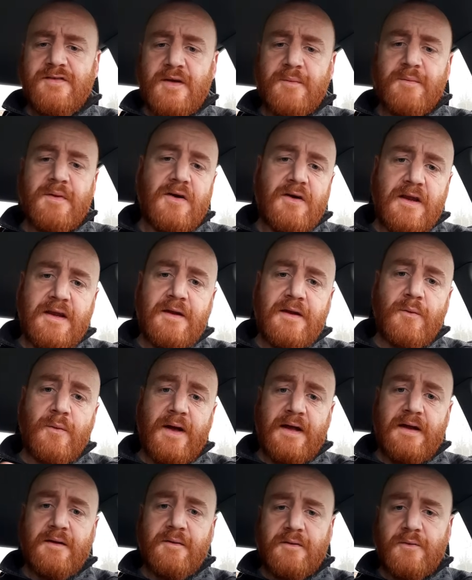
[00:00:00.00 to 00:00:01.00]
Similarly,
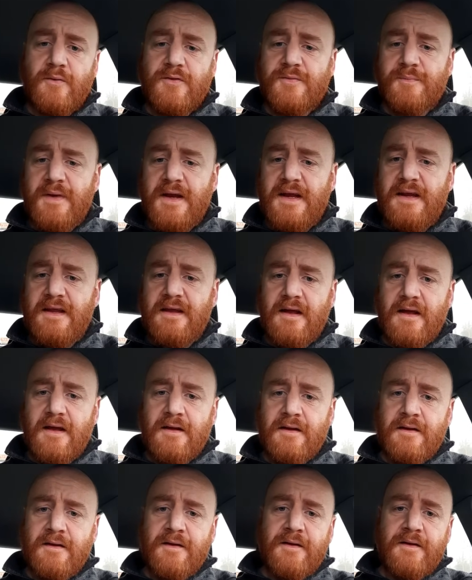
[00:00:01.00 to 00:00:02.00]
the way there was
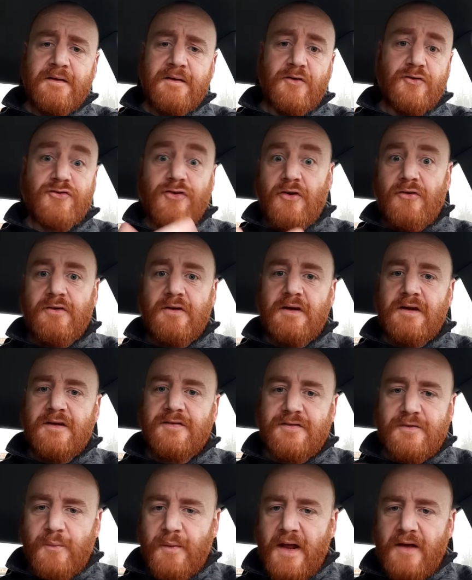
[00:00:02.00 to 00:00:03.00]
media,
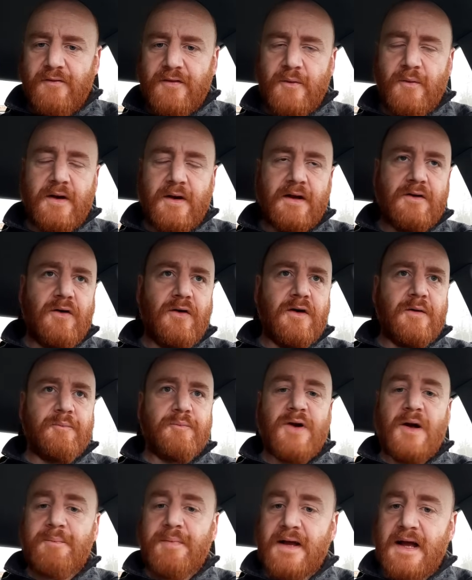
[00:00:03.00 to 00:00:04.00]
journalists, whatever you want to call
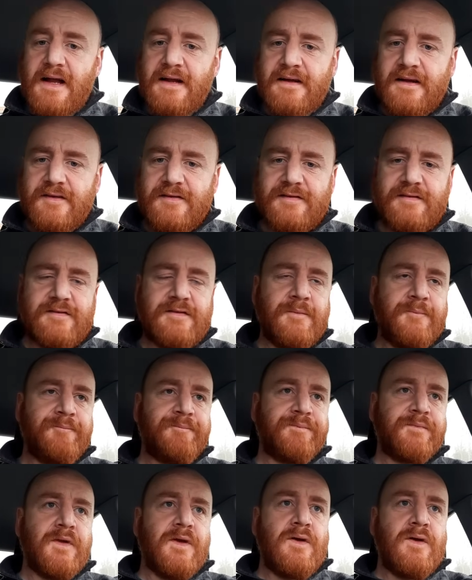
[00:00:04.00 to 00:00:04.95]
them, propagandists,